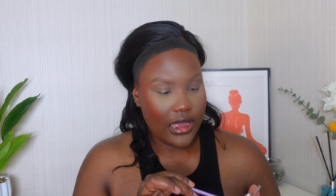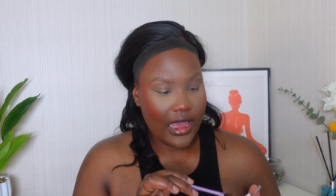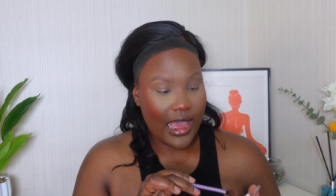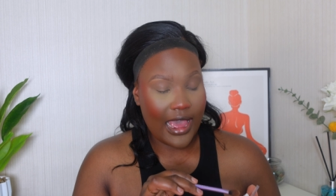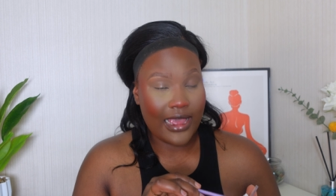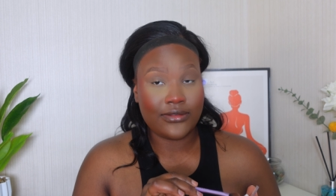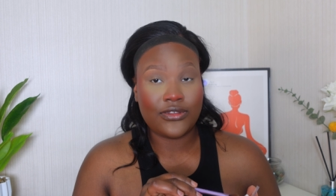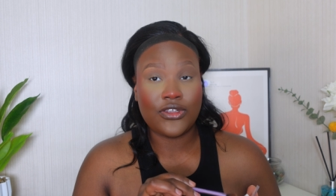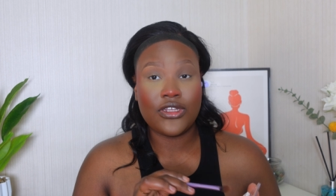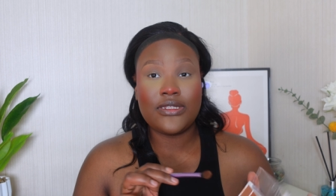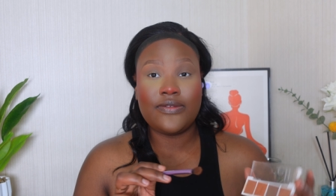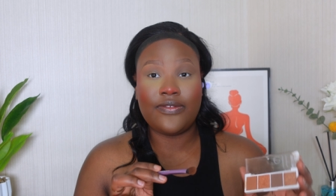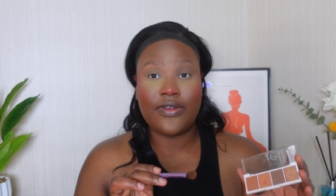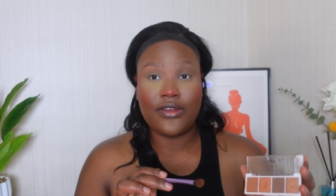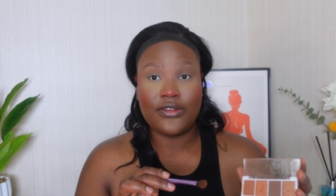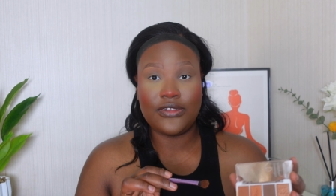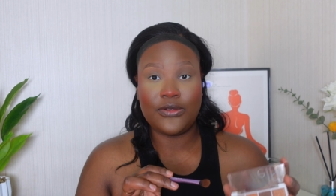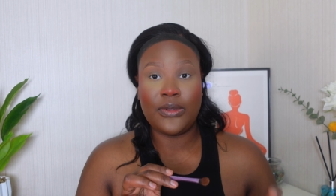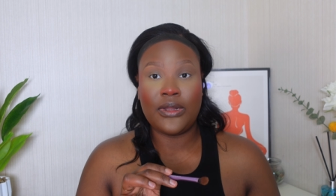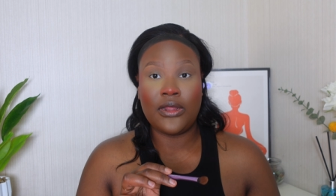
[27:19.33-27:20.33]
I just
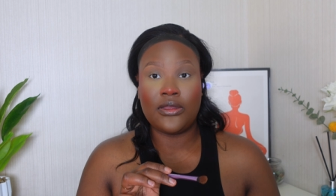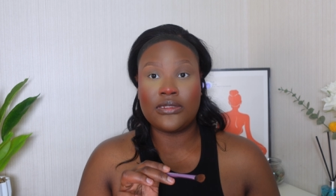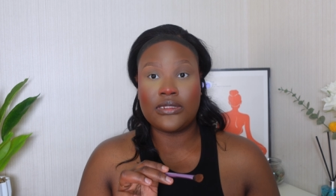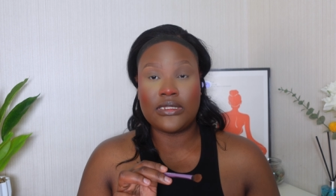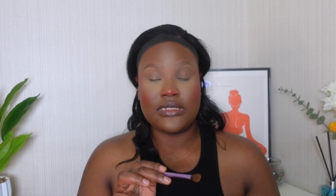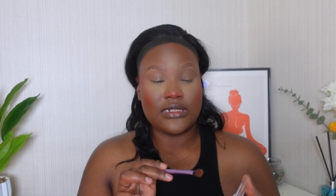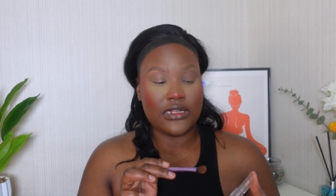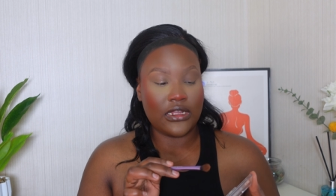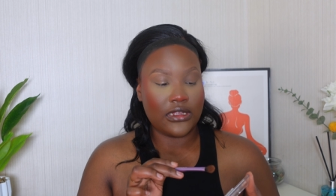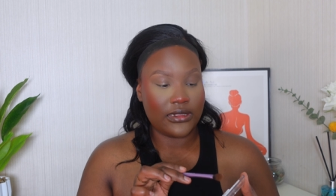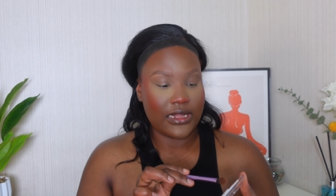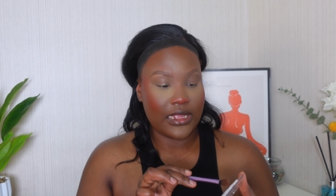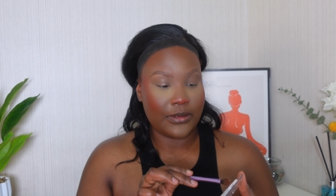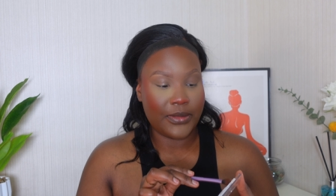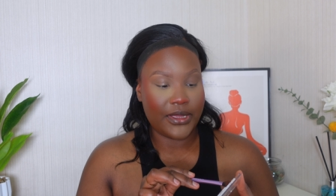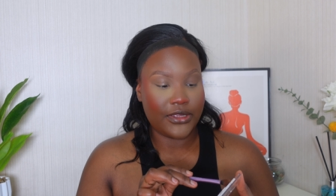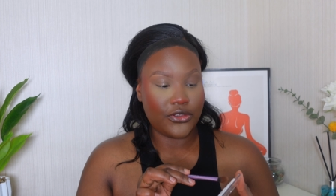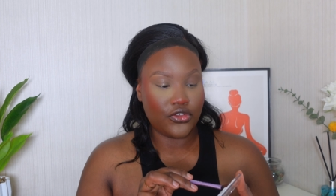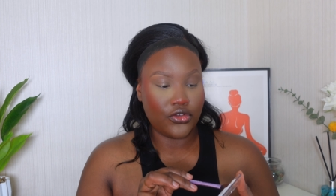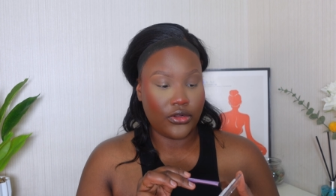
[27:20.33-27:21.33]
found it when I was cleaning out like
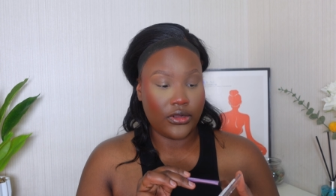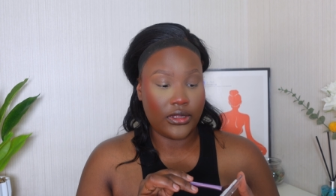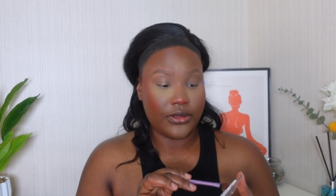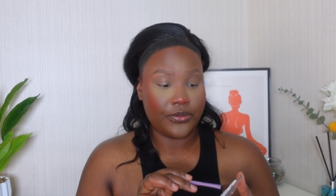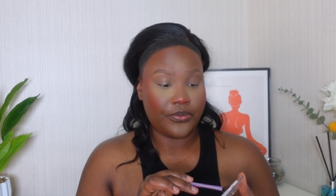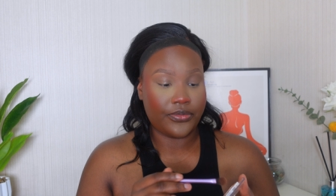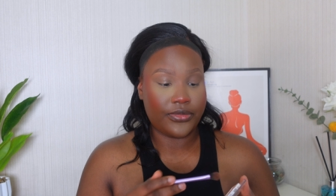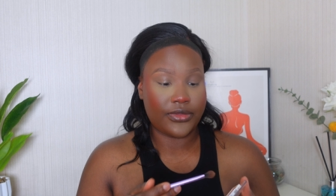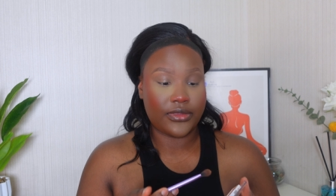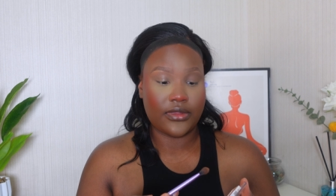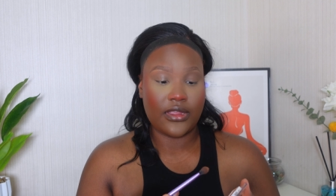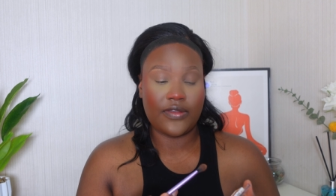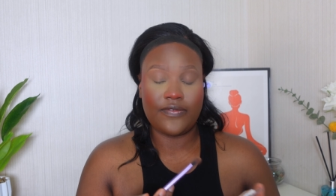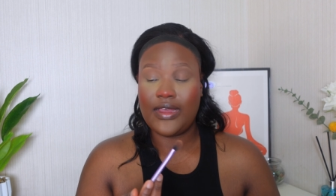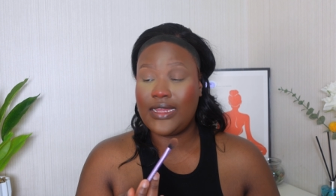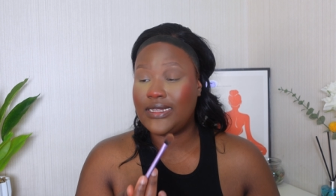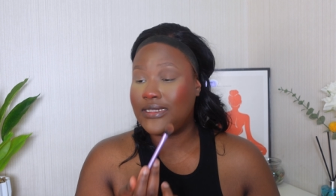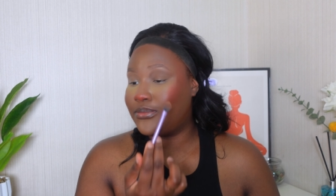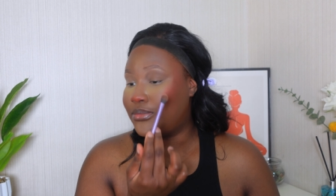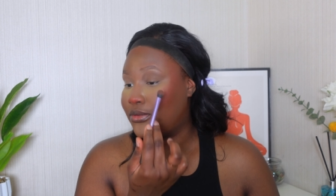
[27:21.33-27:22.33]
my drawer. I've
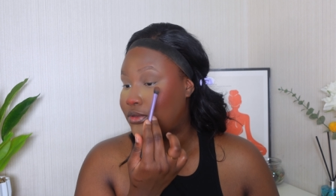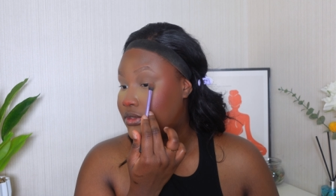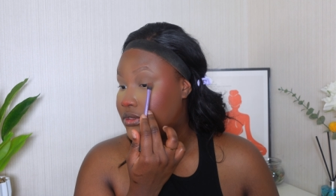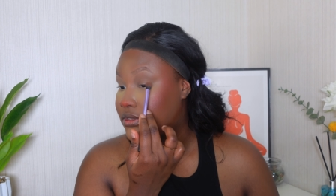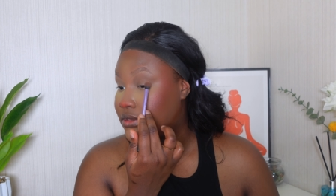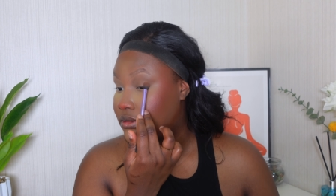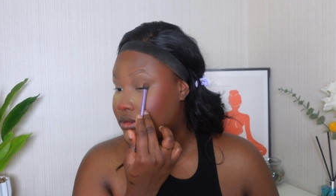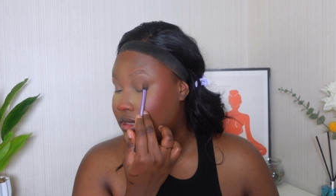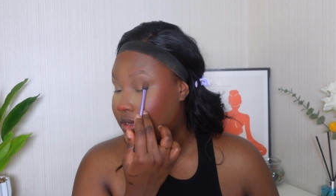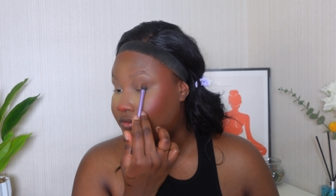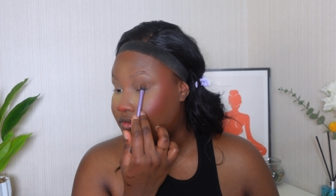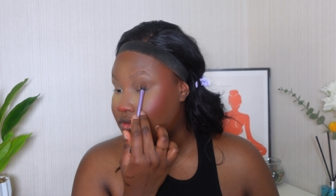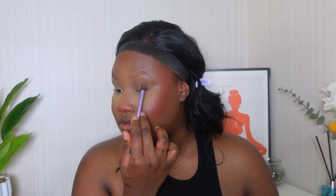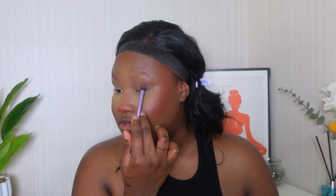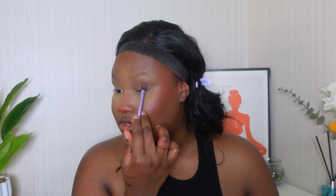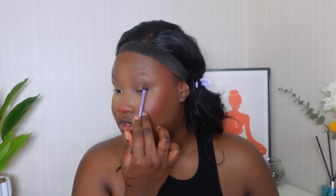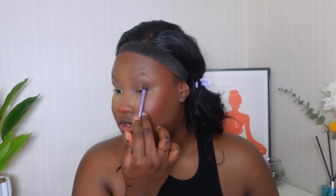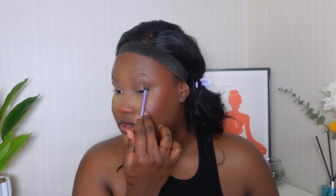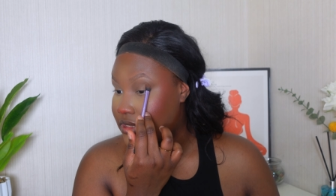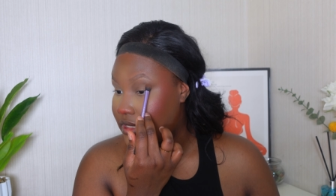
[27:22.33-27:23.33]
had it, but I've used it
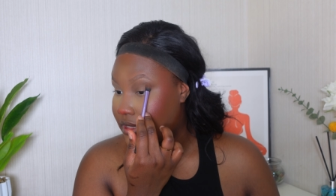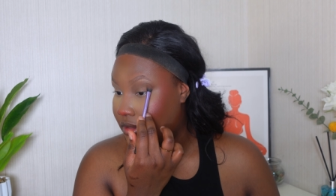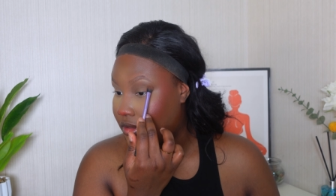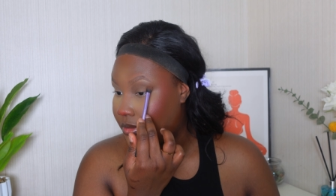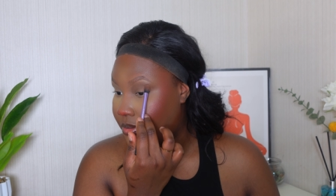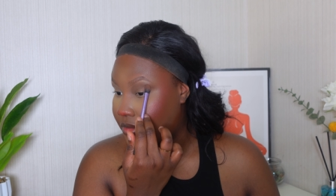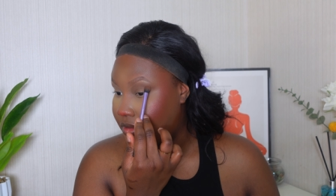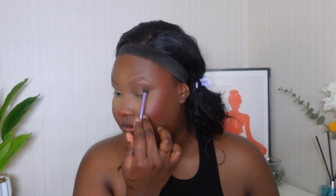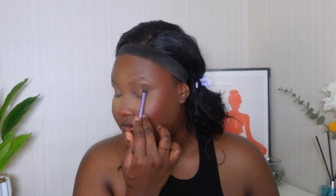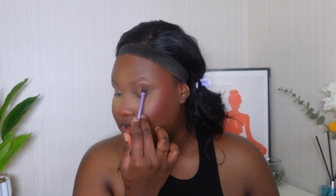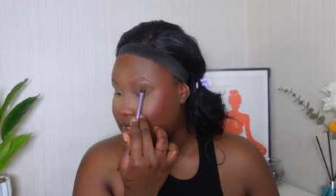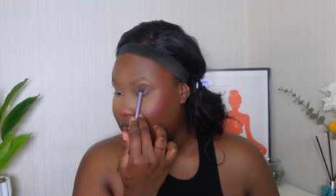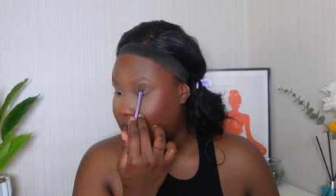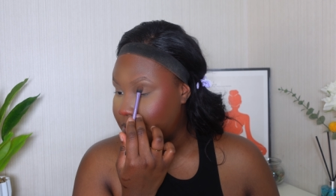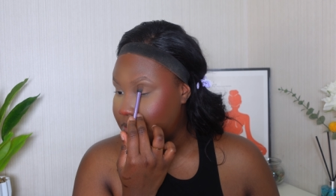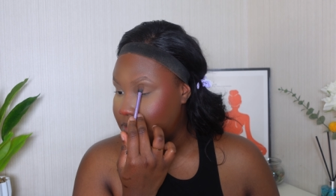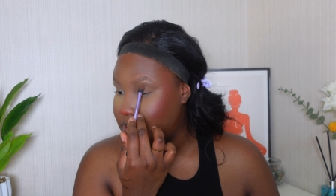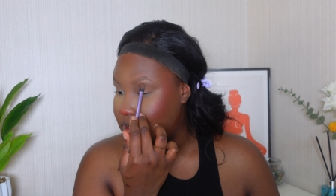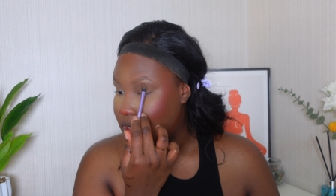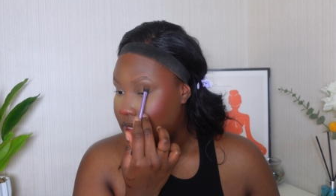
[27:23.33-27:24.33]
just like a couple of
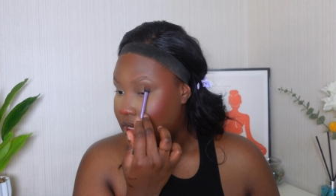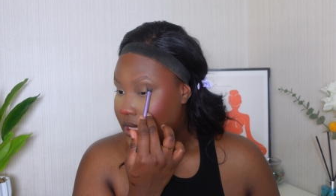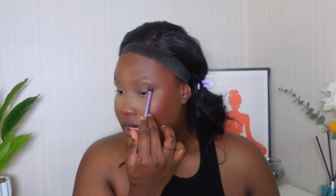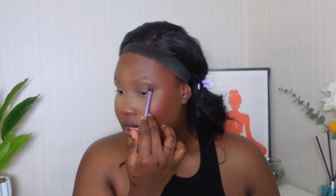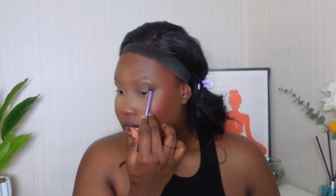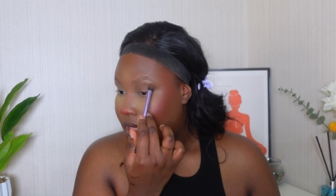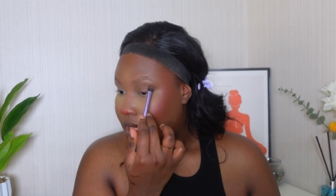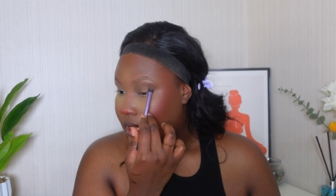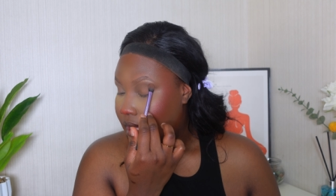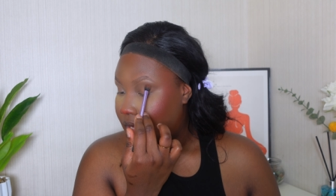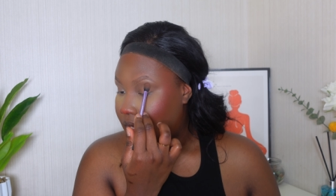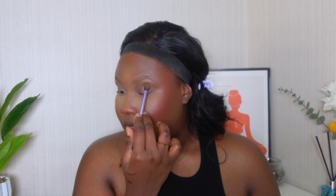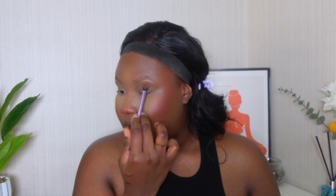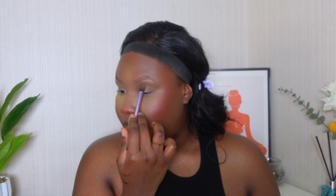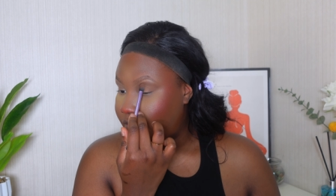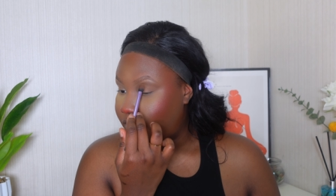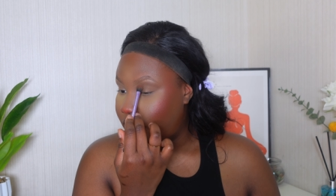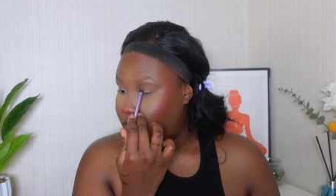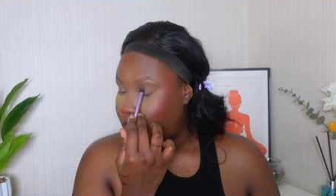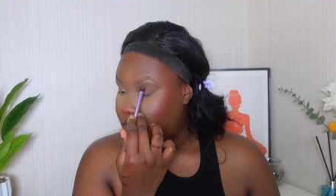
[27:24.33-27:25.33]
times and I
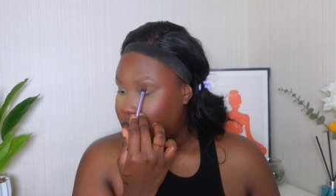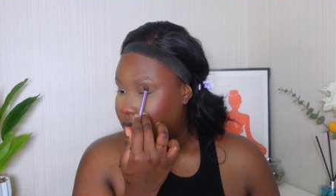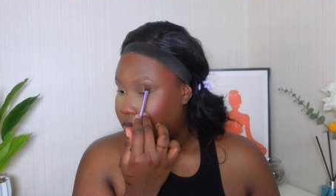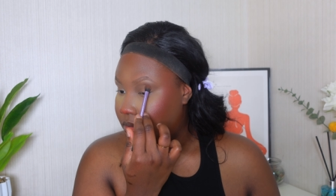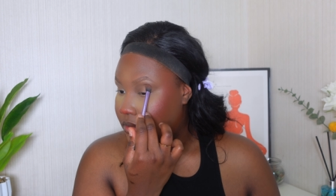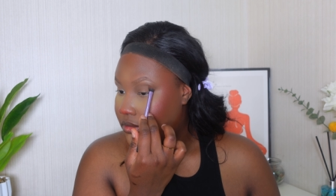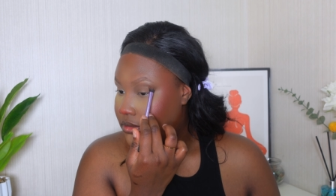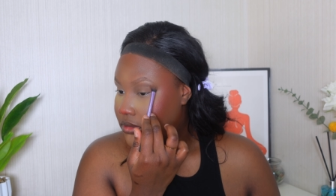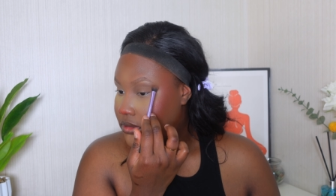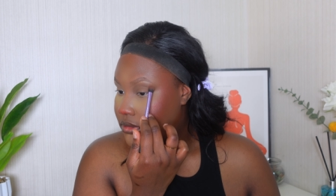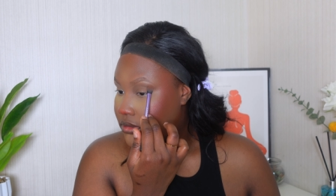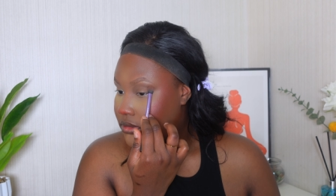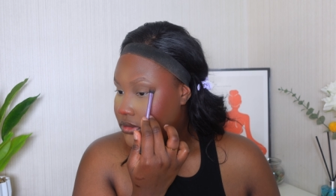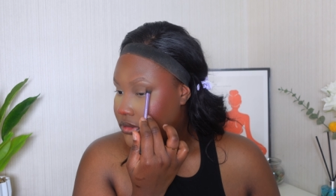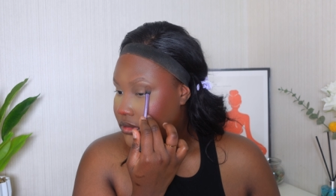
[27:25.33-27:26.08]
forgot about it.